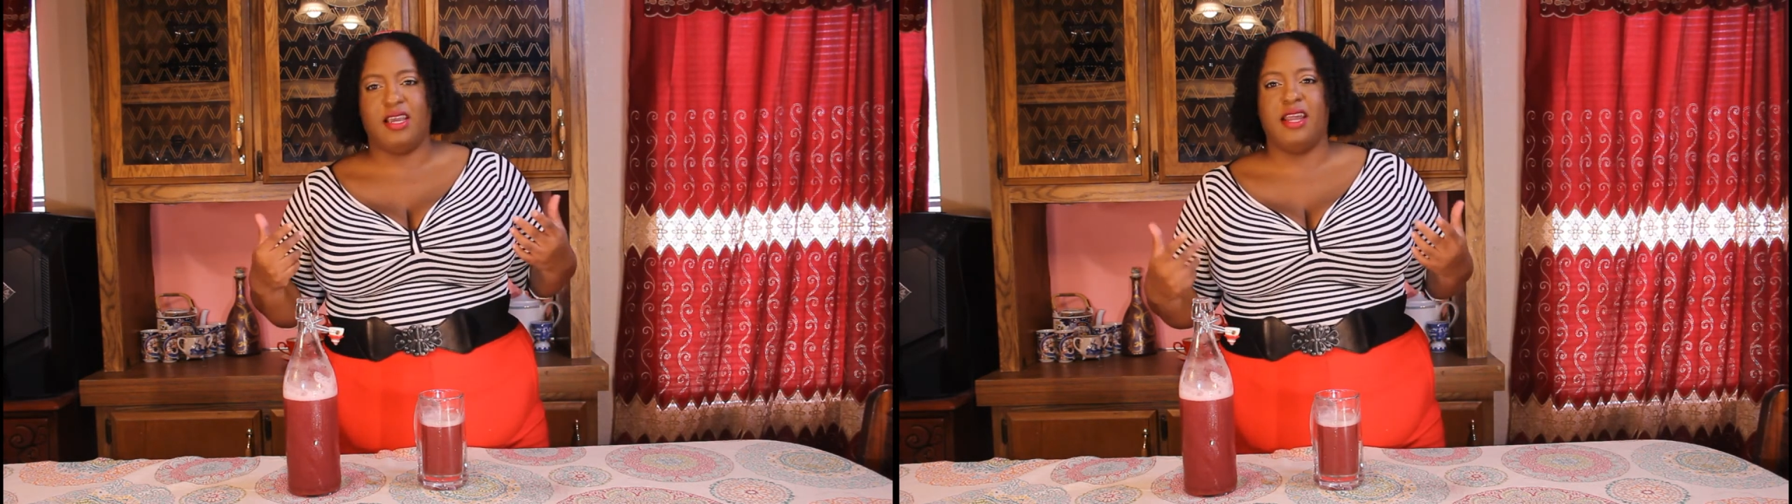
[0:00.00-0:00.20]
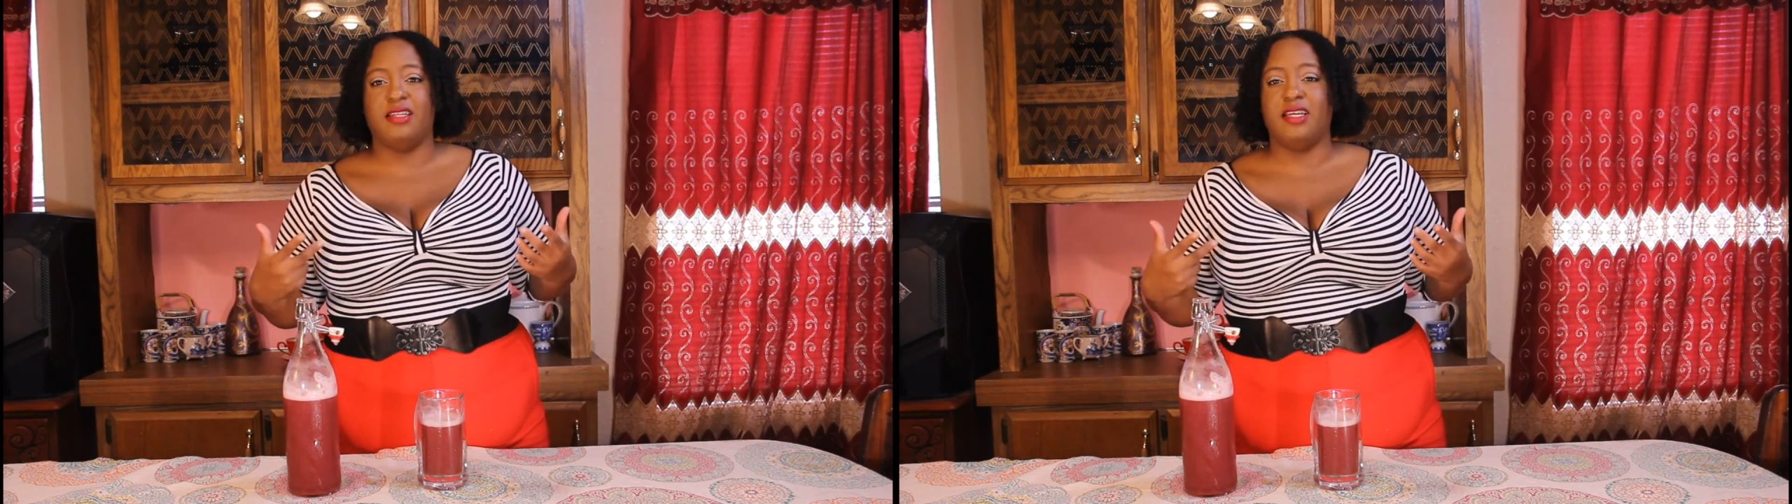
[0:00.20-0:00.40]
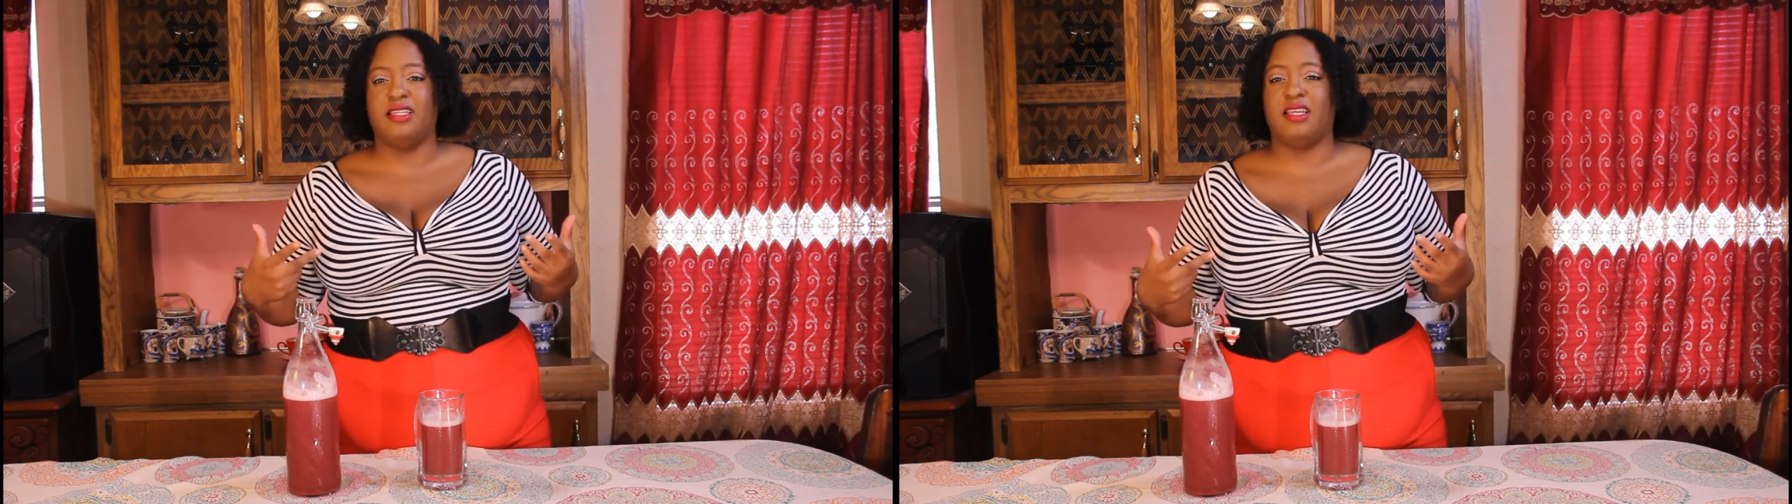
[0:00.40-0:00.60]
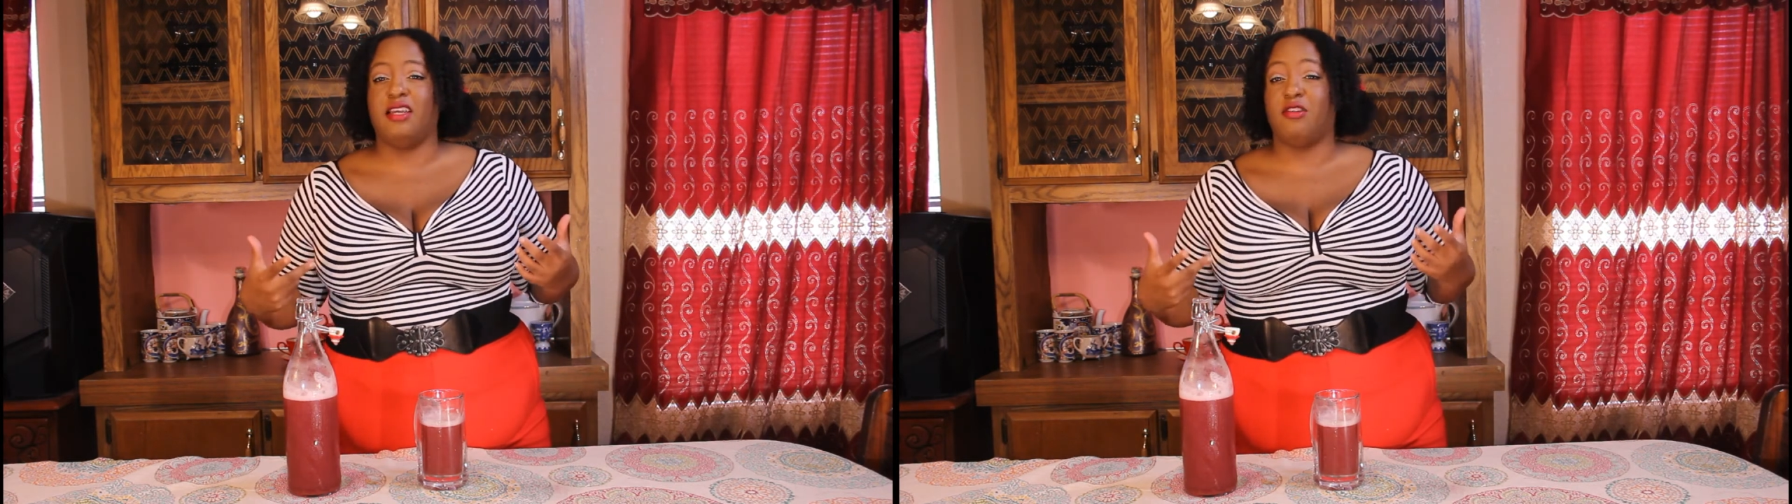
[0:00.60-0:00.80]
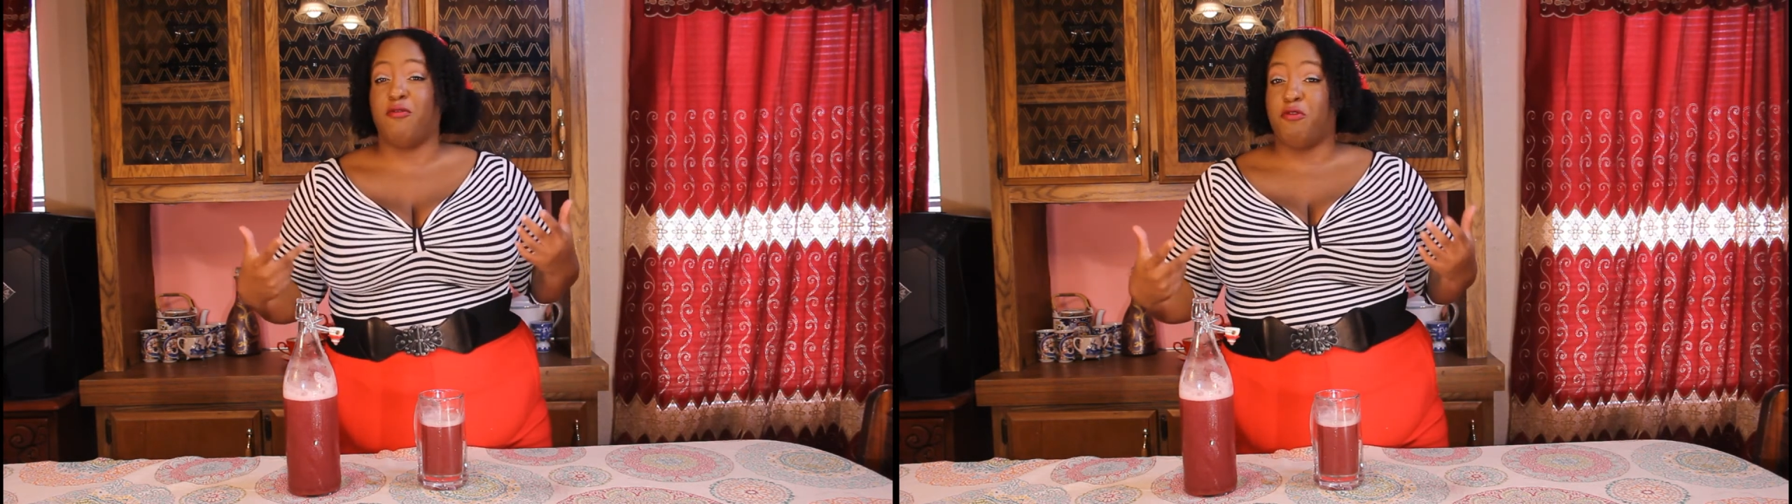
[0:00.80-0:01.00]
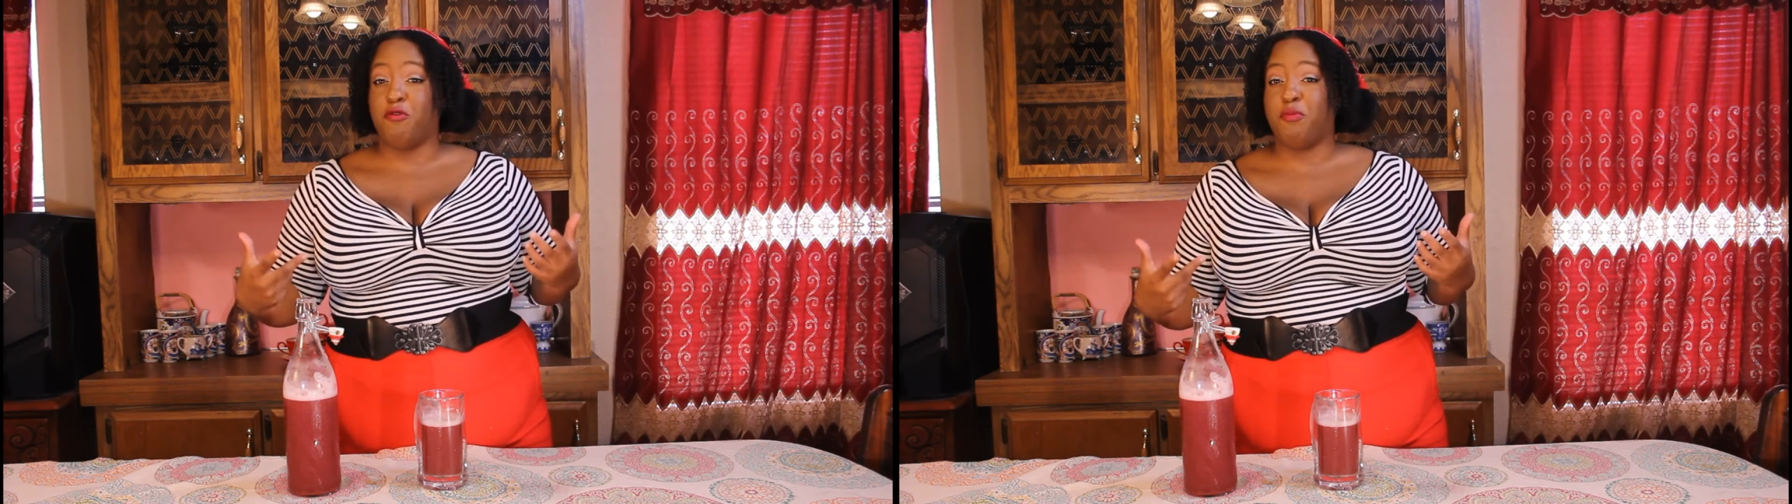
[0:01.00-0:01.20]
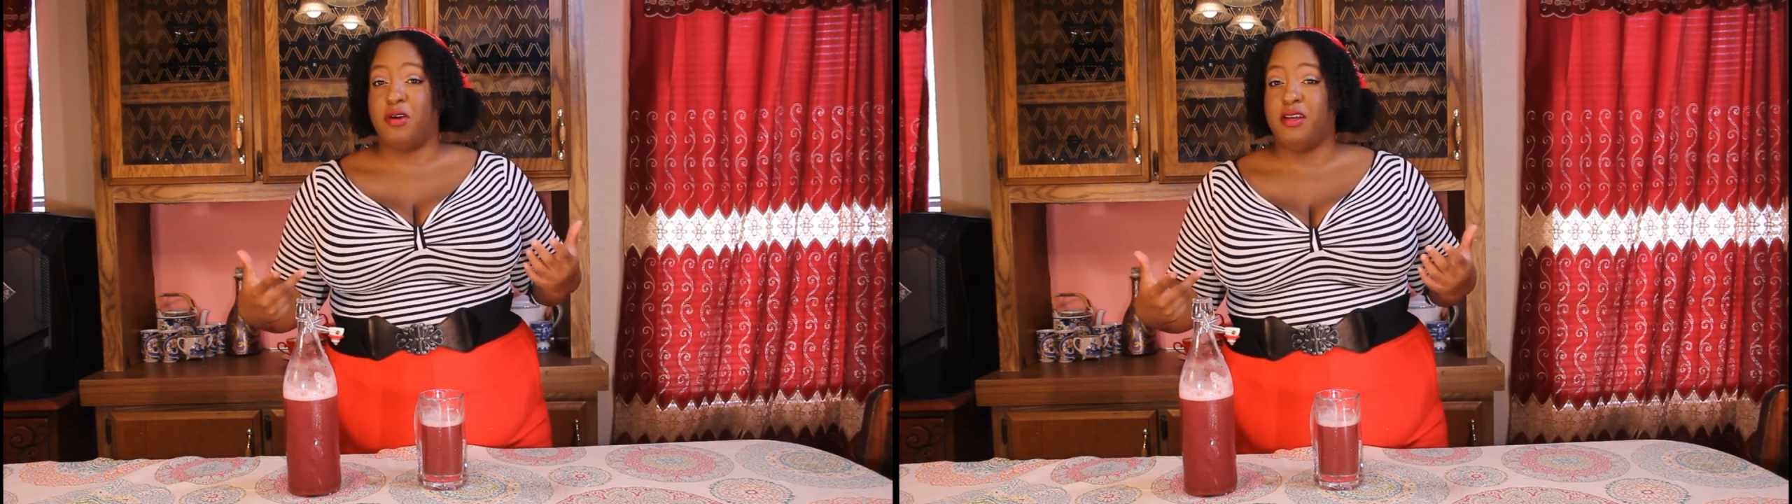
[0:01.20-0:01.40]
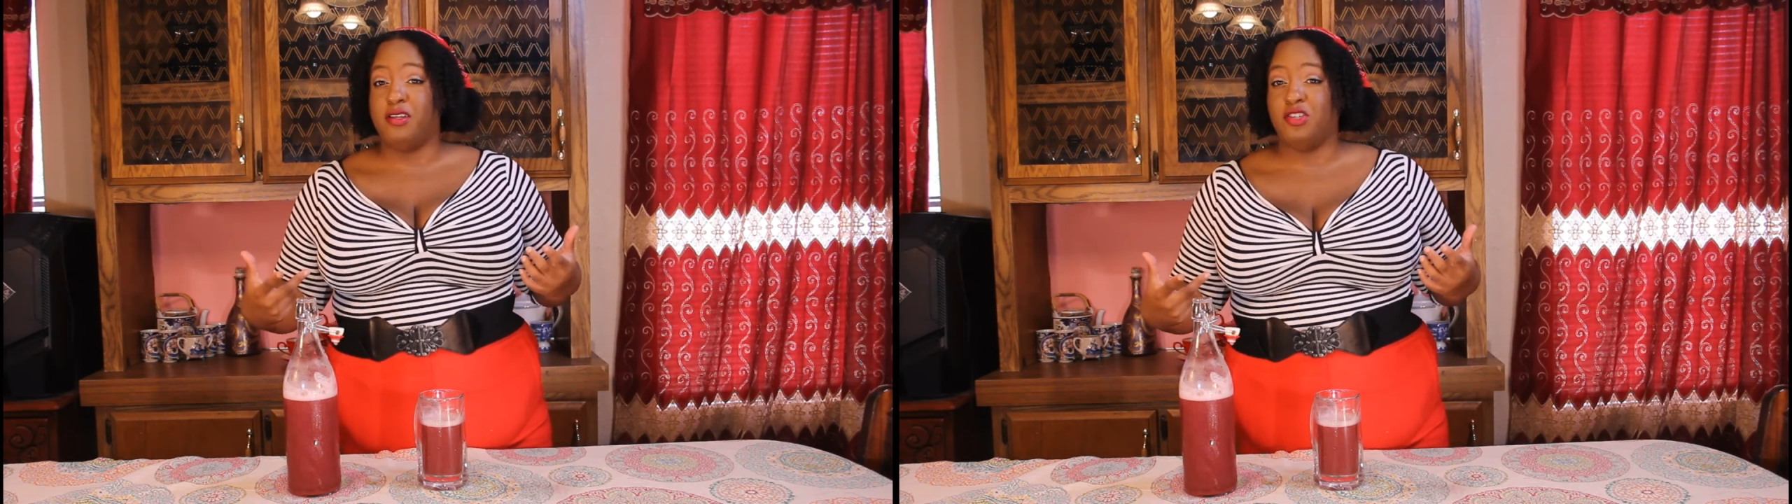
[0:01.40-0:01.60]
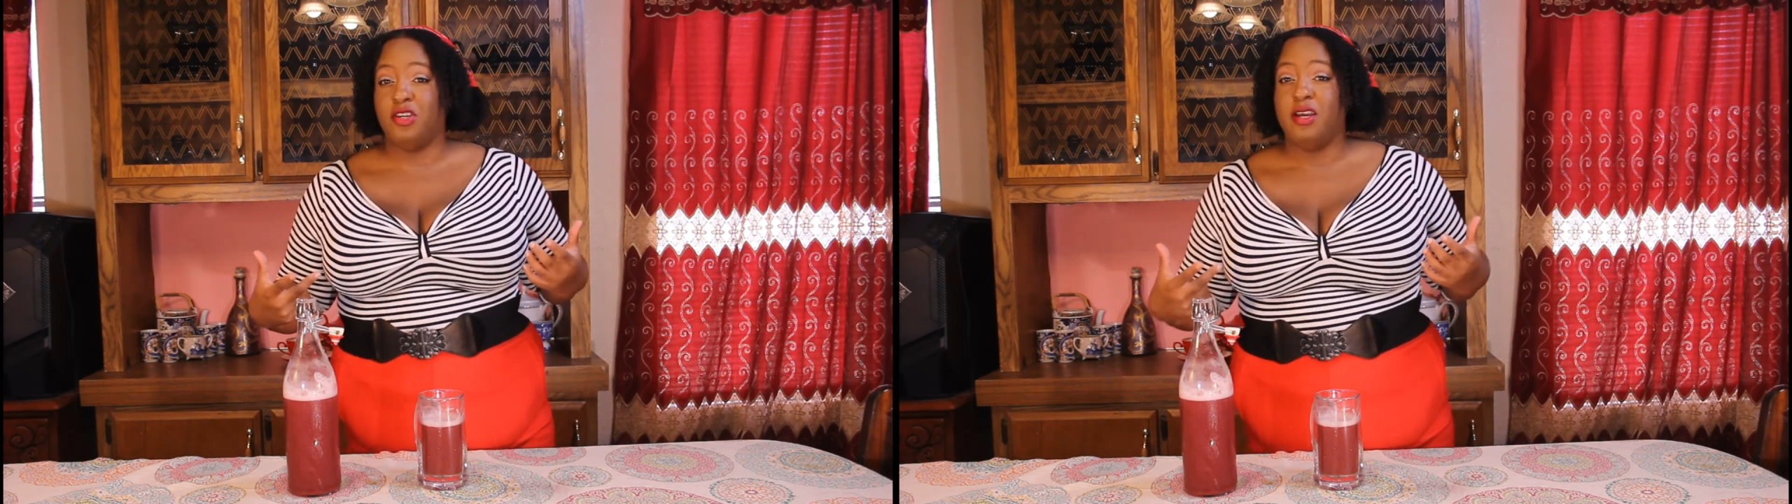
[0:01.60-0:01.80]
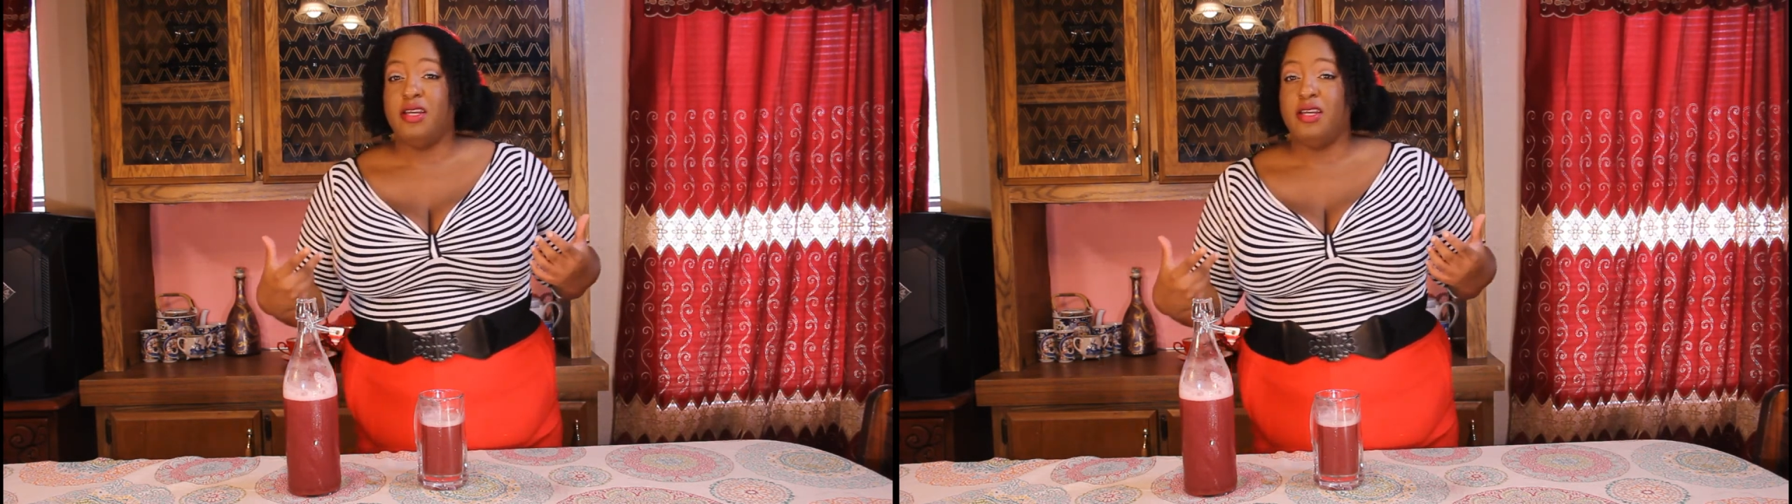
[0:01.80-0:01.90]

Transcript: kind of tastes like the fruit punch